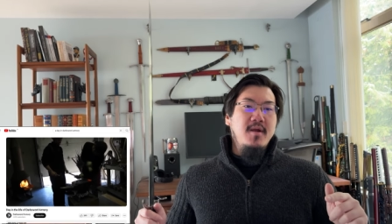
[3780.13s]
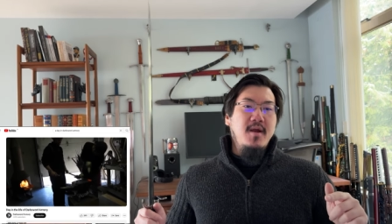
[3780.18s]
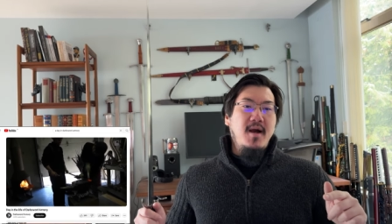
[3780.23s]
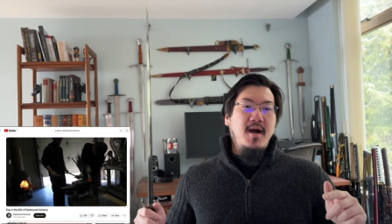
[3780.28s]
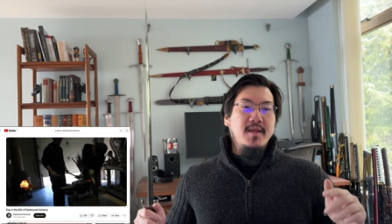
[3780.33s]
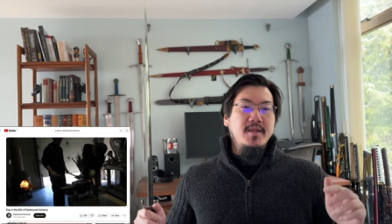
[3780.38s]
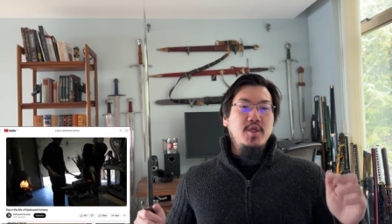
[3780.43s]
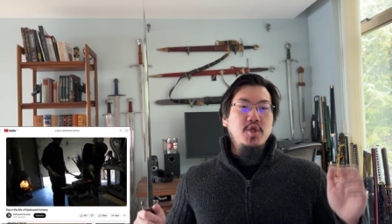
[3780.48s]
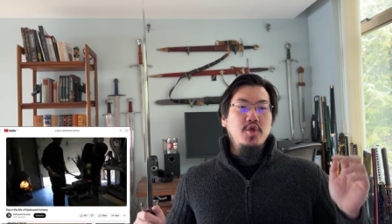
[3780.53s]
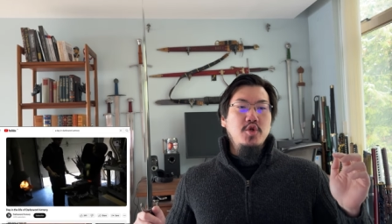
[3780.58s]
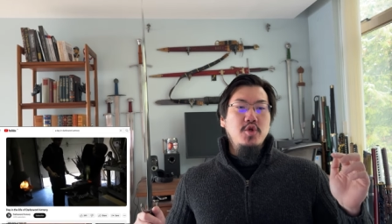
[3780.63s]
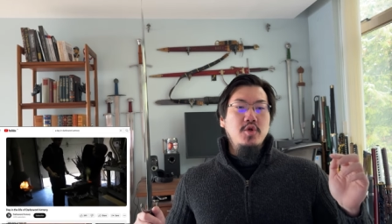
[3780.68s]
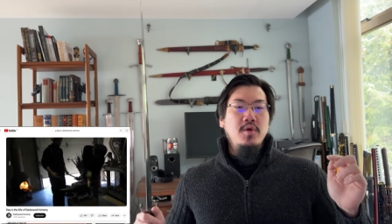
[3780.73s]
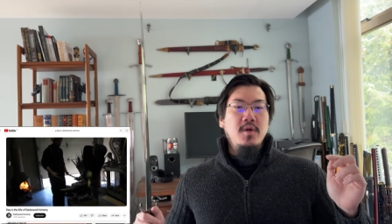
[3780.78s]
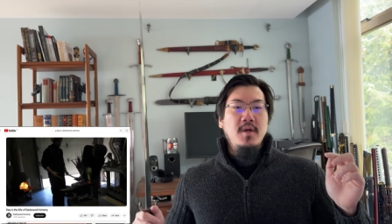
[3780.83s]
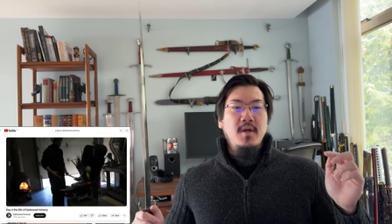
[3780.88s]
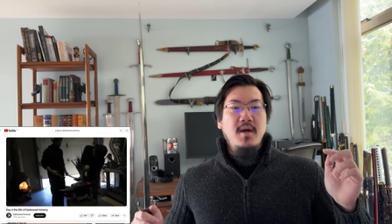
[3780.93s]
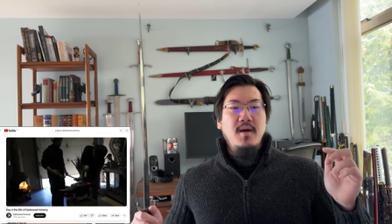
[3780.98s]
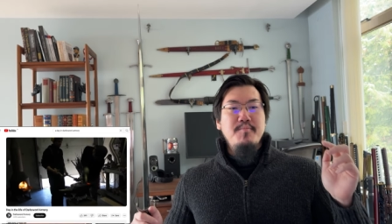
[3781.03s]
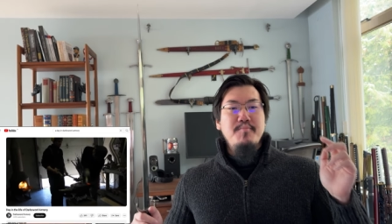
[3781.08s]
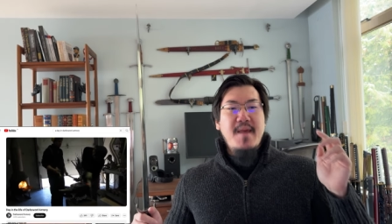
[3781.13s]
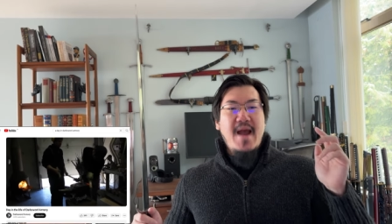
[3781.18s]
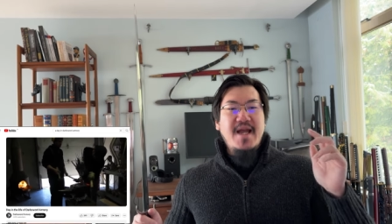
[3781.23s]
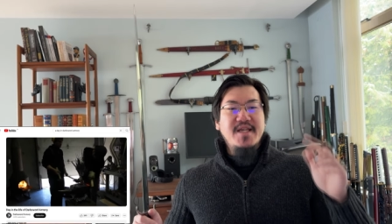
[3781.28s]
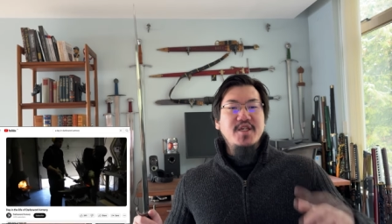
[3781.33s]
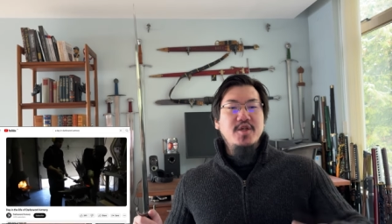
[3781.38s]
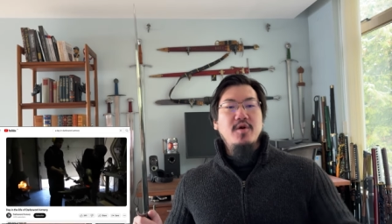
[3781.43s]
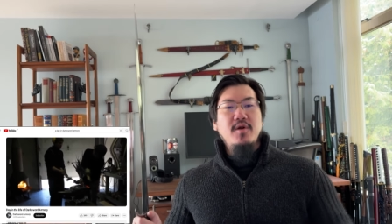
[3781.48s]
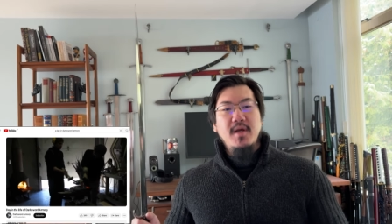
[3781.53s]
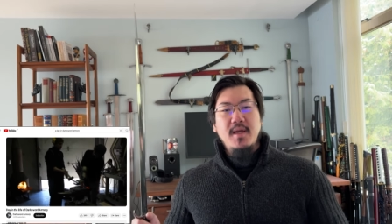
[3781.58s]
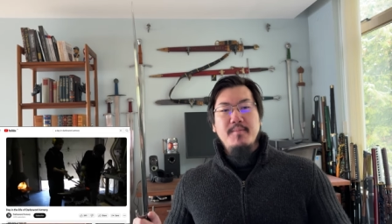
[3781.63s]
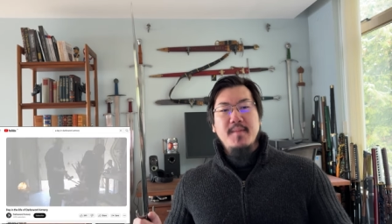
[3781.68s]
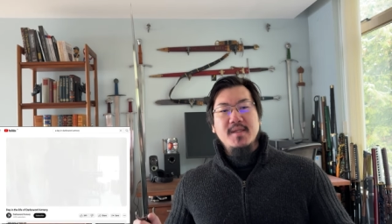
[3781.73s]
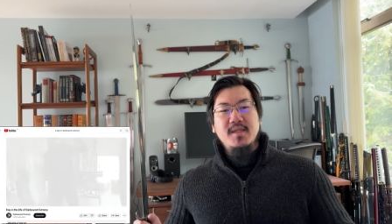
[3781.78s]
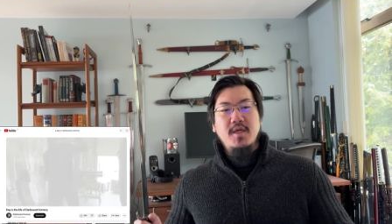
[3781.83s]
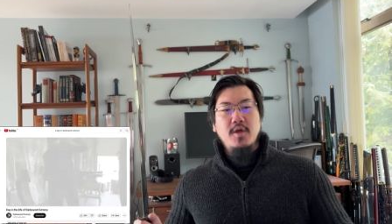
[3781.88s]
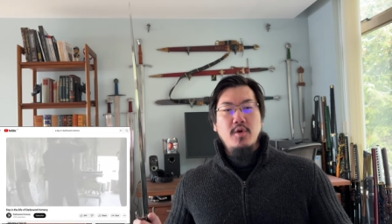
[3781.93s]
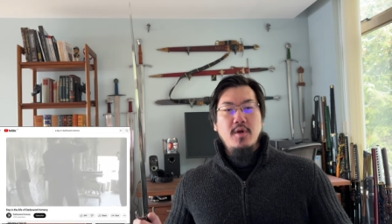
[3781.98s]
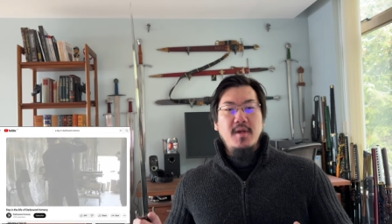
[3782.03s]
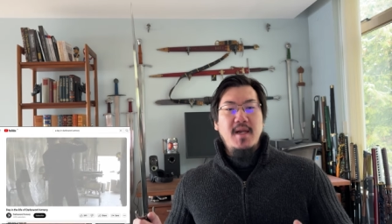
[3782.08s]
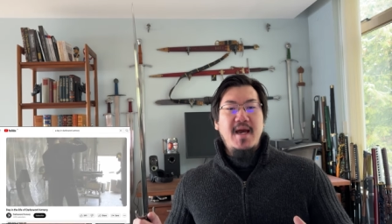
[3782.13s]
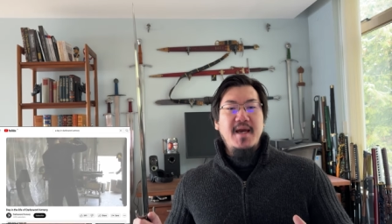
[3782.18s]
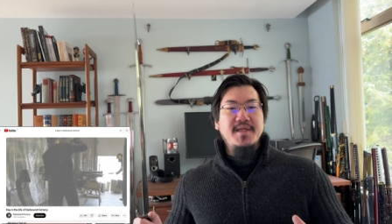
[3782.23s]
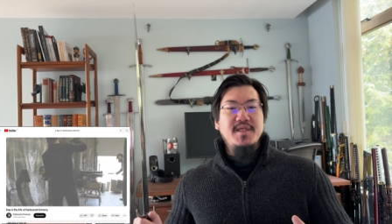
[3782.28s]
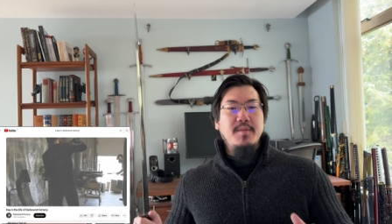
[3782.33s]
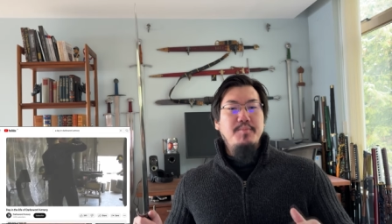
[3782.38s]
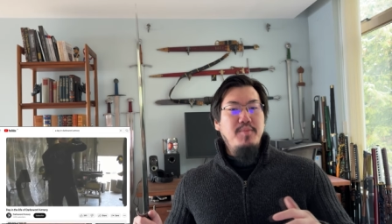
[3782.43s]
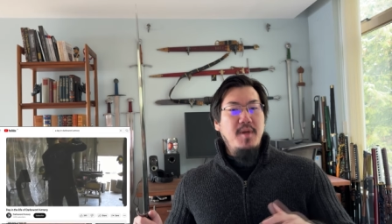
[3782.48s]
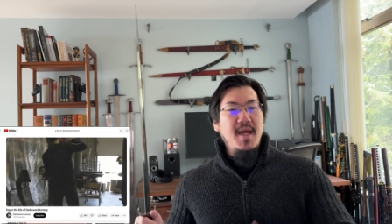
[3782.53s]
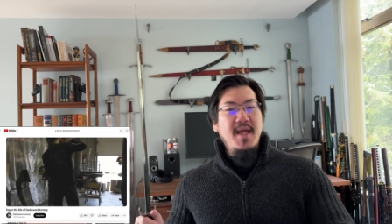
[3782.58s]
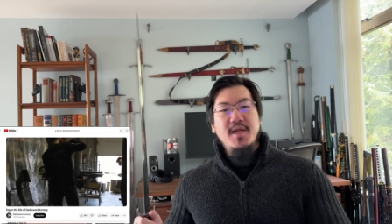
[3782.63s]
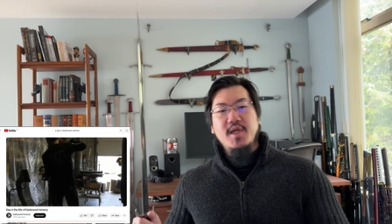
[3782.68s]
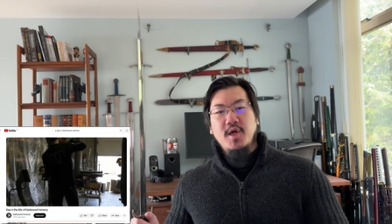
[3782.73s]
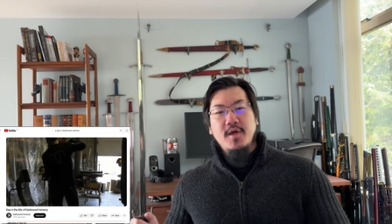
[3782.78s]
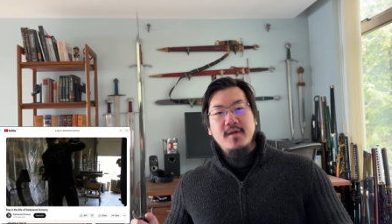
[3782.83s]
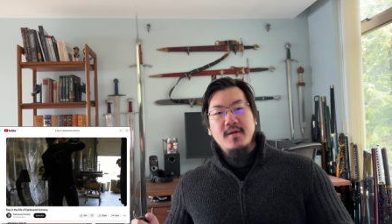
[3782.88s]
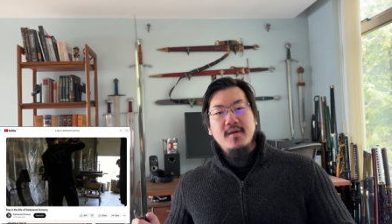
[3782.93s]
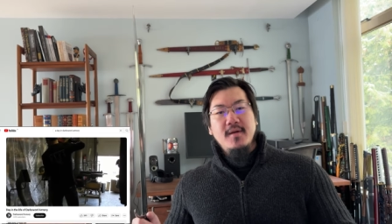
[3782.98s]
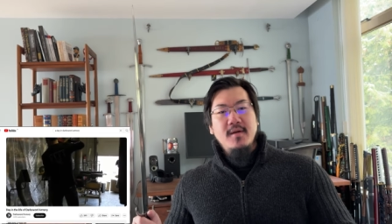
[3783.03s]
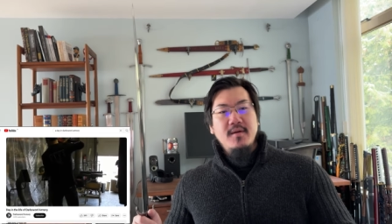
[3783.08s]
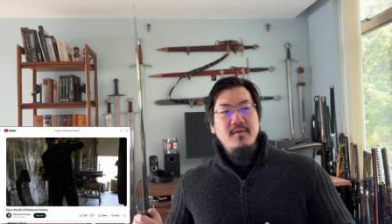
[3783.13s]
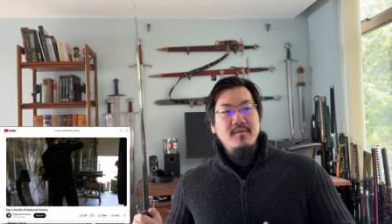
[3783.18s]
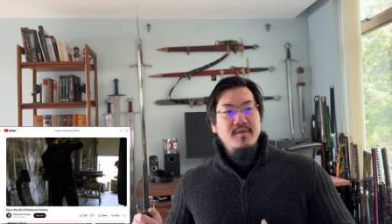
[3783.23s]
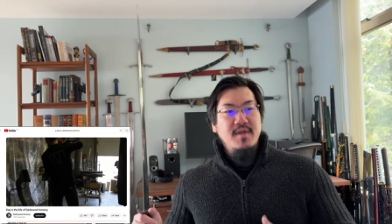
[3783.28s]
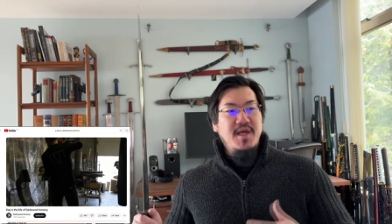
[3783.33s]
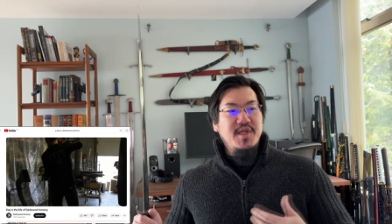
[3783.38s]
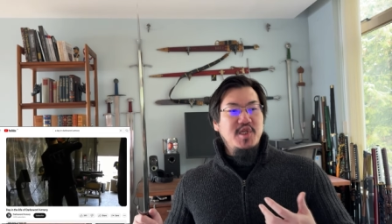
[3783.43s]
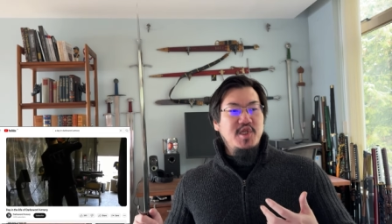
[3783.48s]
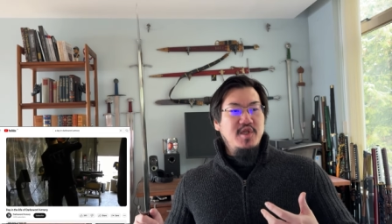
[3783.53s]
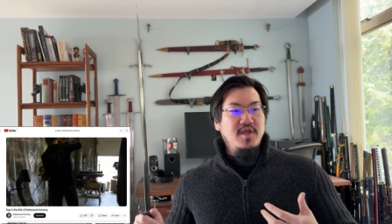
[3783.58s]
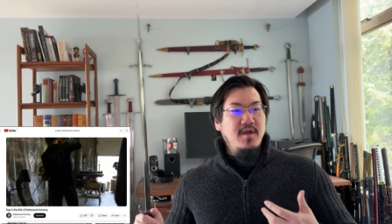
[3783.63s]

onto a magically materialized blade that's